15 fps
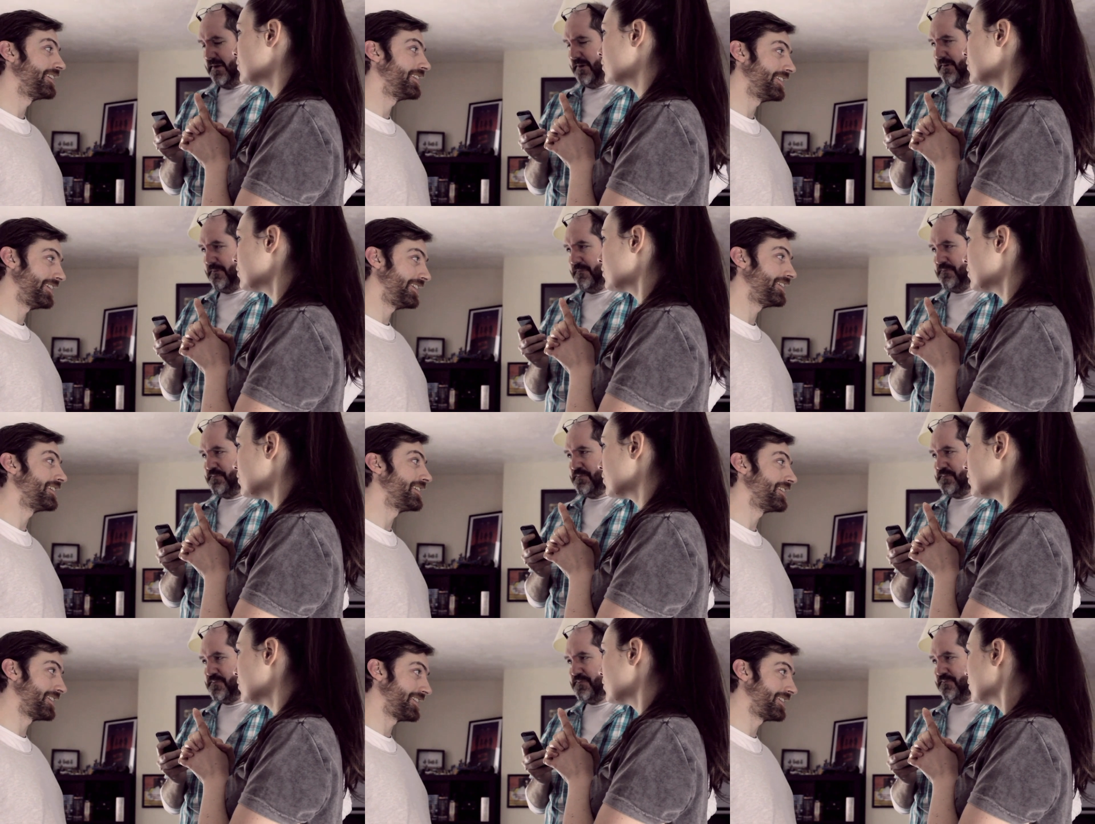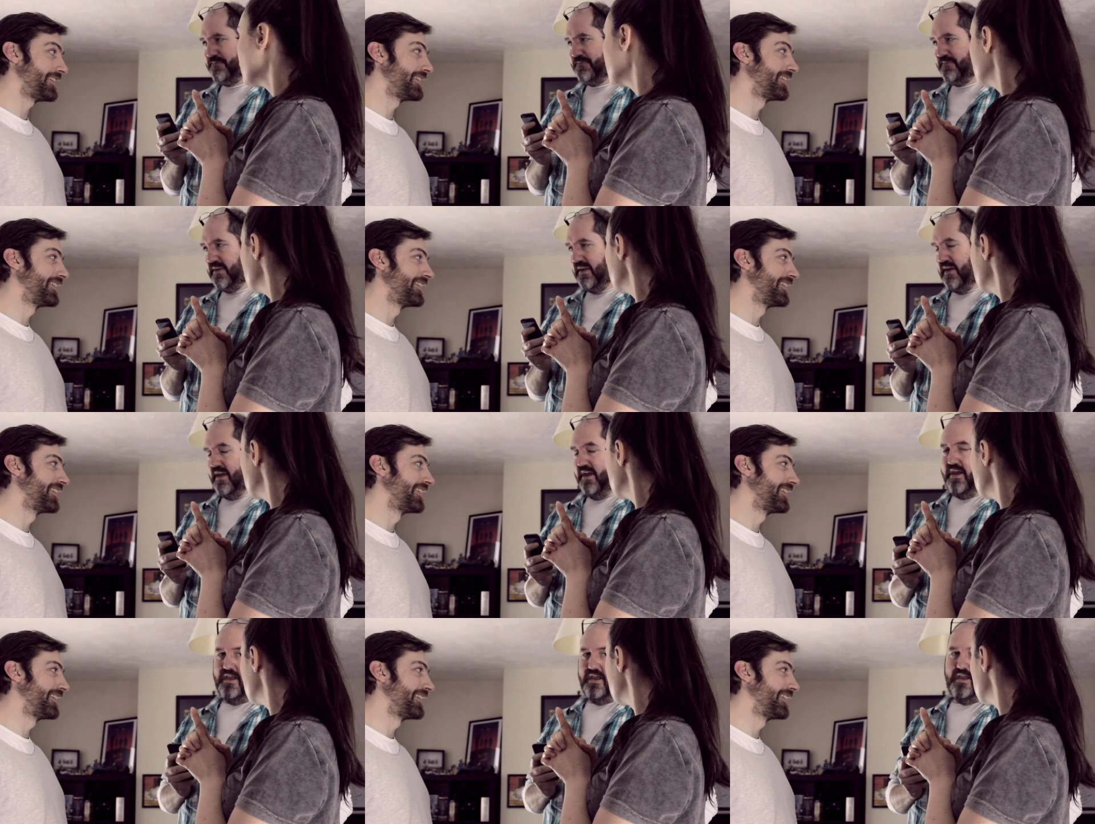Speaker 1: indeed it is.
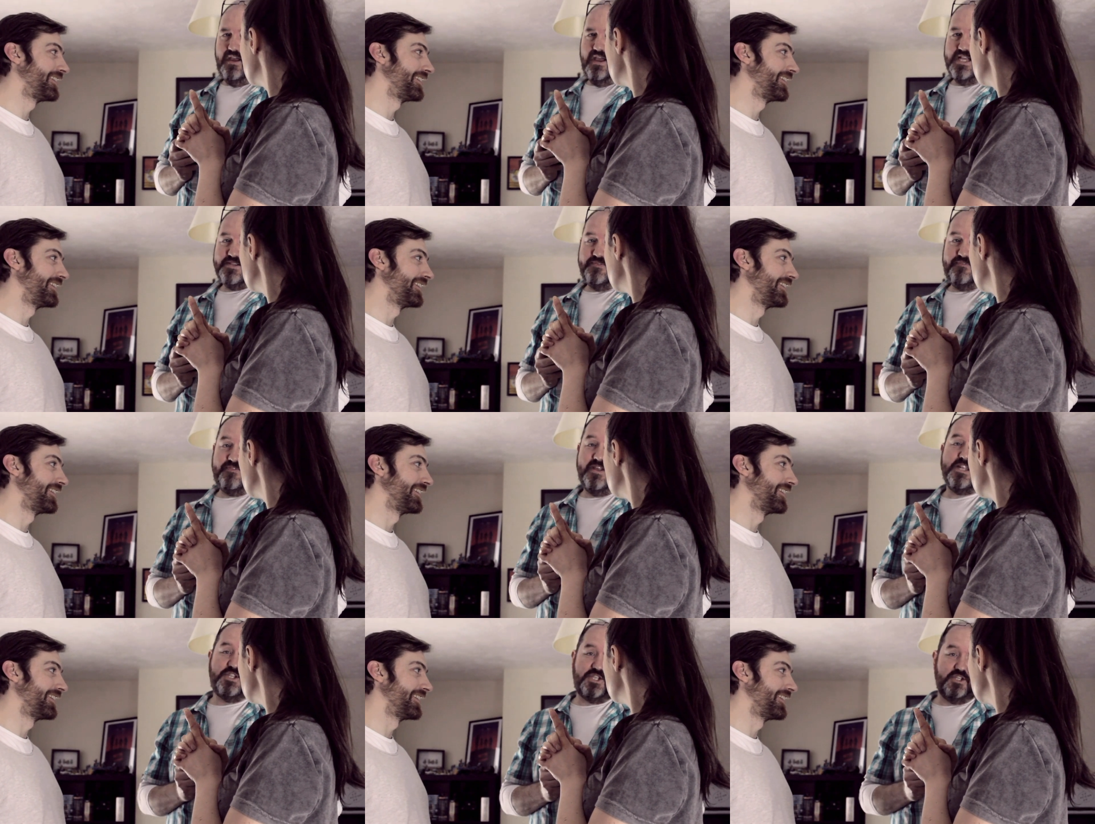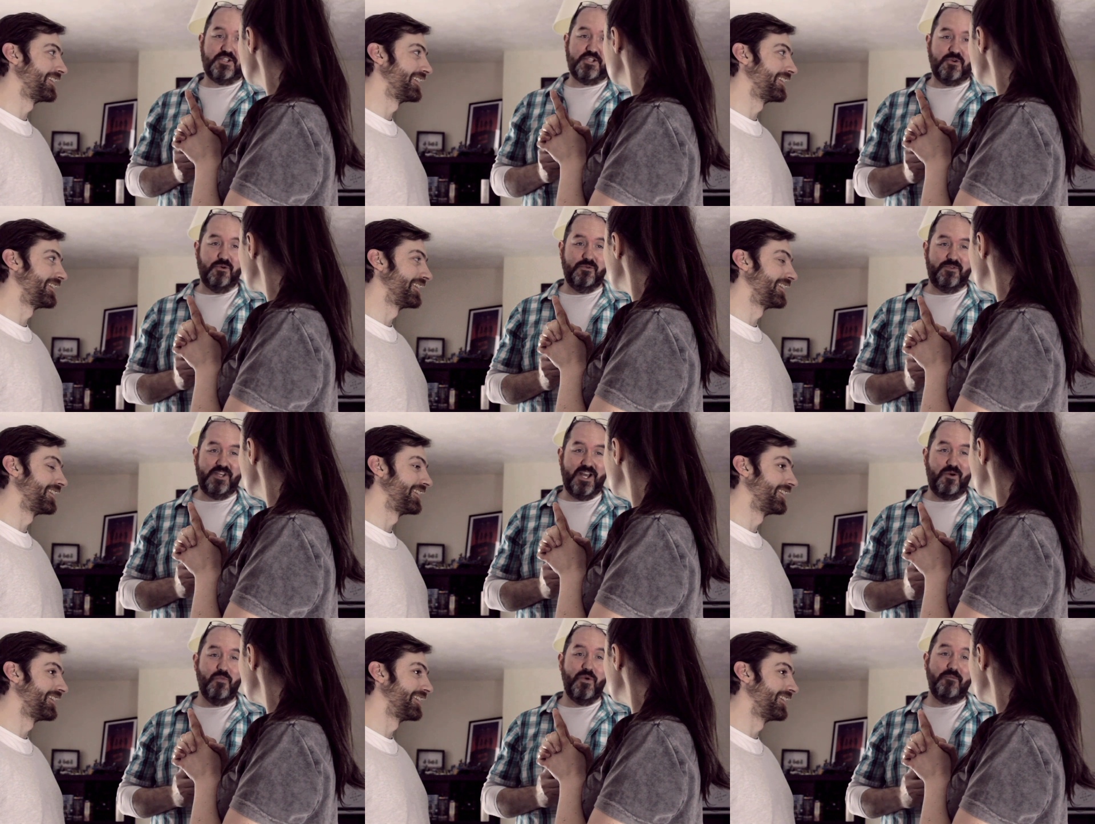It's a finishing school for
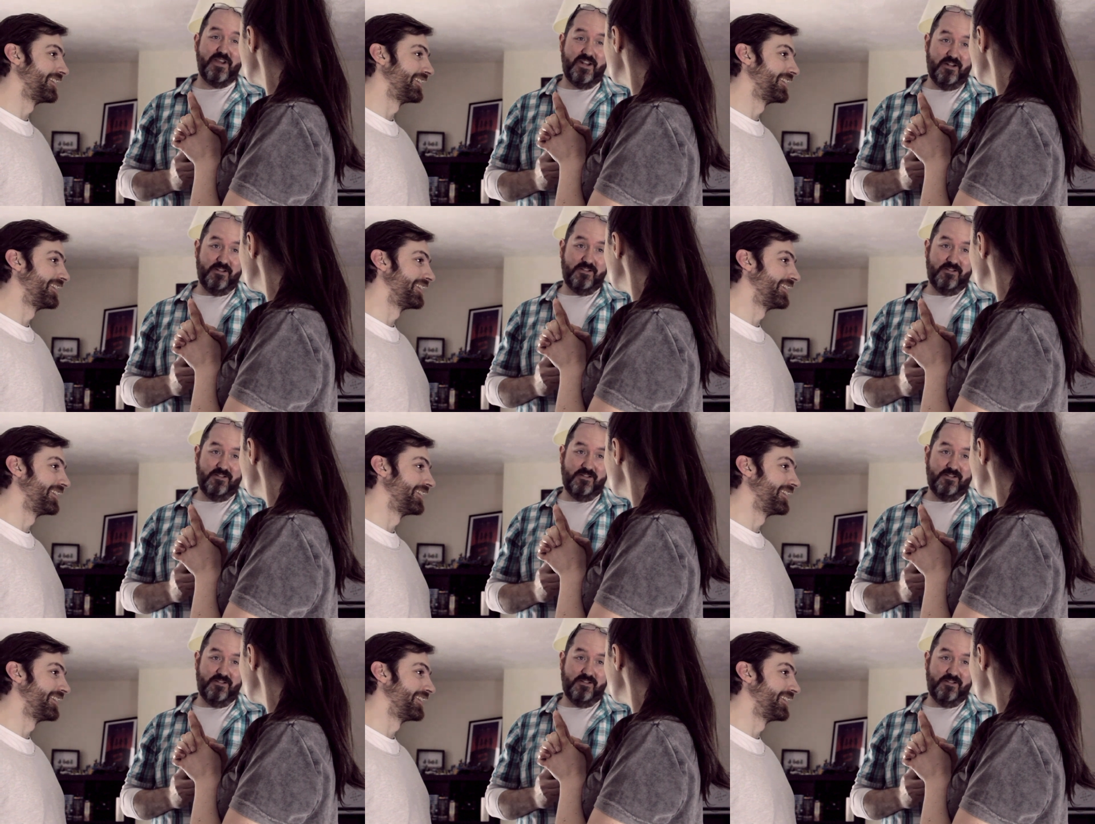young women.